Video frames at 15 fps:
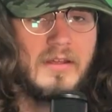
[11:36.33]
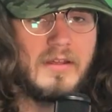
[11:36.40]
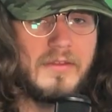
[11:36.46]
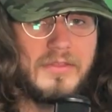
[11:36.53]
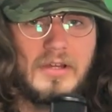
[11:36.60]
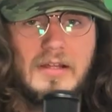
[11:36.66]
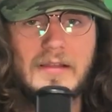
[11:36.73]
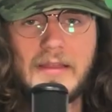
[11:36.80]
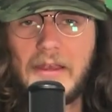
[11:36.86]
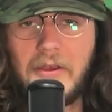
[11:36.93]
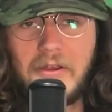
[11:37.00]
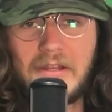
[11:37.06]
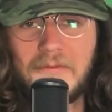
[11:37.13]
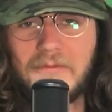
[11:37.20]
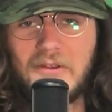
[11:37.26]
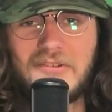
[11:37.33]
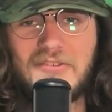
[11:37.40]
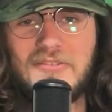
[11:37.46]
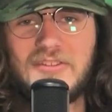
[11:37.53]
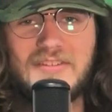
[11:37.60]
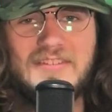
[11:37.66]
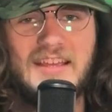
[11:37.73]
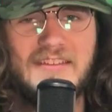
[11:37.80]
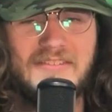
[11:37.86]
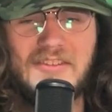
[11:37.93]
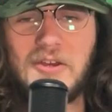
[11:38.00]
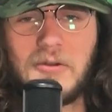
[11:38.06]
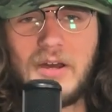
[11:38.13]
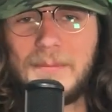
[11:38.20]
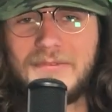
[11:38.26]
the Galarian version just has
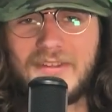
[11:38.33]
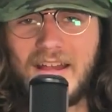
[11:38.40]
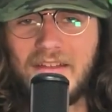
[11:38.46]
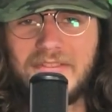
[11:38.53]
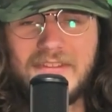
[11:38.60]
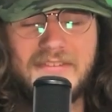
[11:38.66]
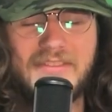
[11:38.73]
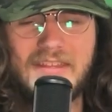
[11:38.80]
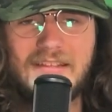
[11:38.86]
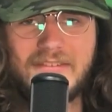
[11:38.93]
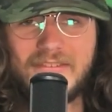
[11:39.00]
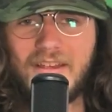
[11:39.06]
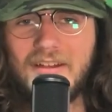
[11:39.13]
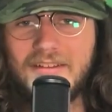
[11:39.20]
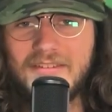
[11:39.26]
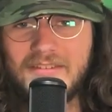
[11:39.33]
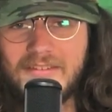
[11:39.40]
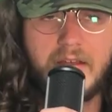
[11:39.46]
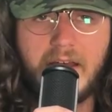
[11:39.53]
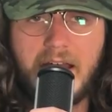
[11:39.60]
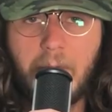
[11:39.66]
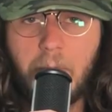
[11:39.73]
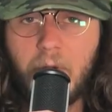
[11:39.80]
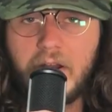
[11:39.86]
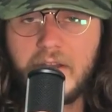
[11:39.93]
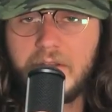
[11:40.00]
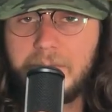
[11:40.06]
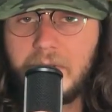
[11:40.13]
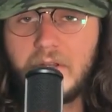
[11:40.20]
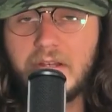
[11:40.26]
no upside. This thing sucks. I wanted
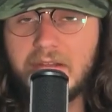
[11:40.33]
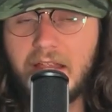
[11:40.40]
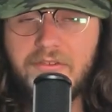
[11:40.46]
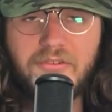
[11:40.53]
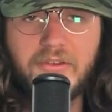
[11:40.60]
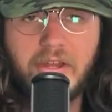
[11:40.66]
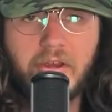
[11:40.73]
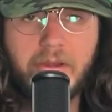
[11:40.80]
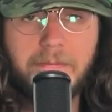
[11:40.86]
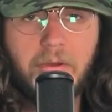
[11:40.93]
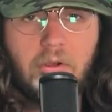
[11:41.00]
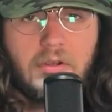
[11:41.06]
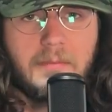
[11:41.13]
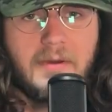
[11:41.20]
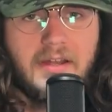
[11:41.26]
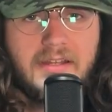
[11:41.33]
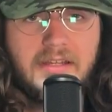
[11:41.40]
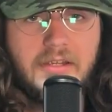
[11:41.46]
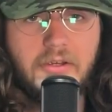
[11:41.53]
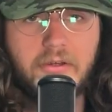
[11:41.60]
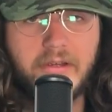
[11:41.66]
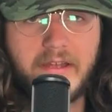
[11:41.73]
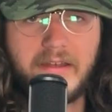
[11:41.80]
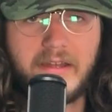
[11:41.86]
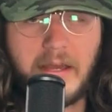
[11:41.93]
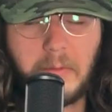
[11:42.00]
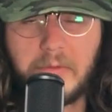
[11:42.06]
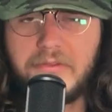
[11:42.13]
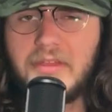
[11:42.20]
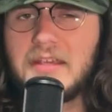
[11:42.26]
to put a legendary Pokemon here, and
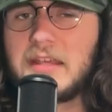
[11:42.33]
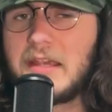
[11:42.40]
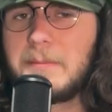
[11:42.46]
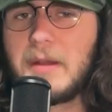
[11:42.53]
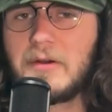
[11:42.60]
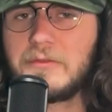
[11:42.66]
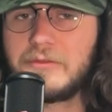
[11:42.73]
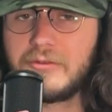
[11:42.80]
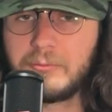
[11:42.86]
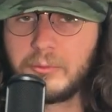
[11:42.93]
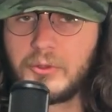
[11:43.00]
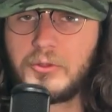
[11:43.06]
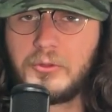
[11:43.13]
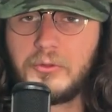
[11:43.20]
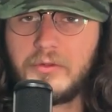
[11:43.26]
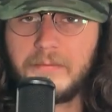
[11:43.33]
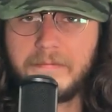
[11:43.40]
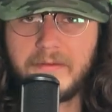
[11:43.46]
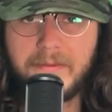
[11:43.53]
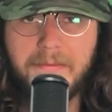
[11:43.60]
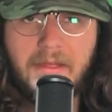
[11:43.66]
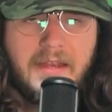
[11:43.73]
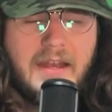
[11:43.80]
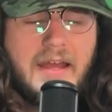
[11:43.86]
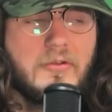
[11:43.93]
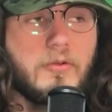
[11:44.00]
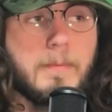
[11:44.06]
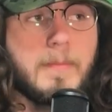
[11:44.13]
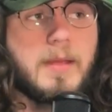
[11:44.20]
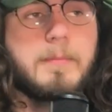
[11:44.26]
I was thinking about Zarude, but then I
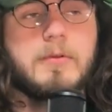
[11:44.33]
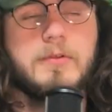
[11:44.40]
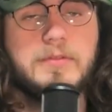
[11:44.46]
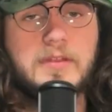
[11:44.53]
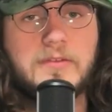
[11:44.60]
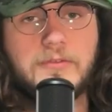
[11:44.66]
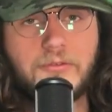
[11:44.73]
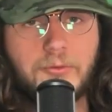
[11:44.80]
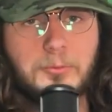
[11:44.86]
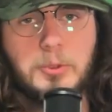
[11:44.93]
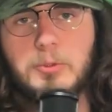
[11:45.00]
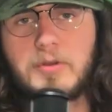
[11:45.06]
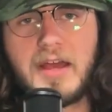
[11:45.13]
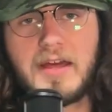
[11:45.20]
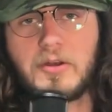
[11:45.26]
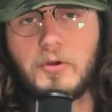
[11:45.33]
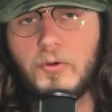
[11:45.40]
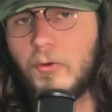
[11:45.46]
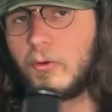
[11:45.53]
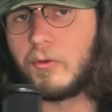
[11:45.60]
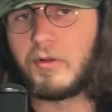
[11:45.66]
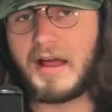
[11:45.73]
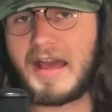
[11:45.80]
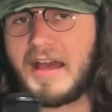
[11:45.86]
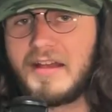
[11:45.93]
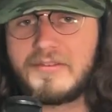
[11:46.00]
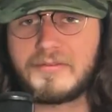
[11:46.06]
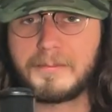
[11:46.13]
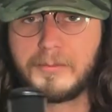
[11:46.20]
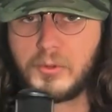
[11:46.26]
remembered that Zarude had a whole
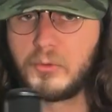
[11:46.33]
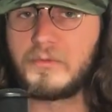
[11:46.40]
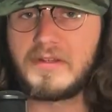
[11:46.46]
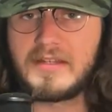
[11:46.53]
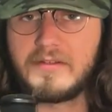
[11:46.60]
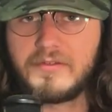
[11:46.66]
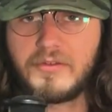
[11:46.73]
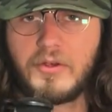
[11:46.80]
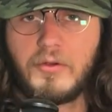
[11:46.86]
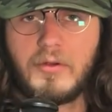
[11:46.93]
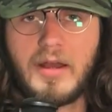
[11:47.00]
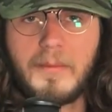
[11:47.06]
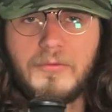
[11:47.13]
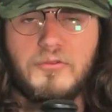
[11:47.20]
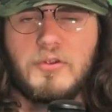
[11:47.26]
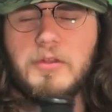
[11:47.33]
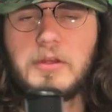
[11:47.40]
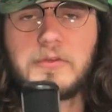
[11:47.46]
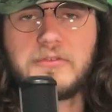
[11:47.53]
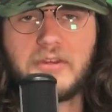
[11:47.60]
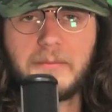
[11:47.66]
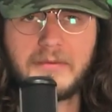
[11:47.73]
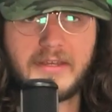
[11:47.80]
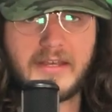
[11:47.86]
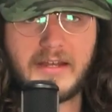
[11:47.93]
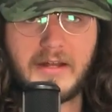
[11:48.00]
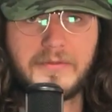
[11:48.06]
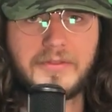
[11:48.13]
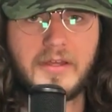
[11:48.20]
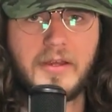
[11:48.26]
ass movie, so I'm sure there's some kid
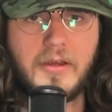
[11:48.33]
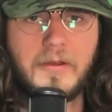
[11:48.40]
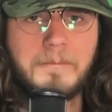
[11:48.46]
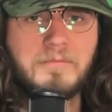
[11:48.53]
out there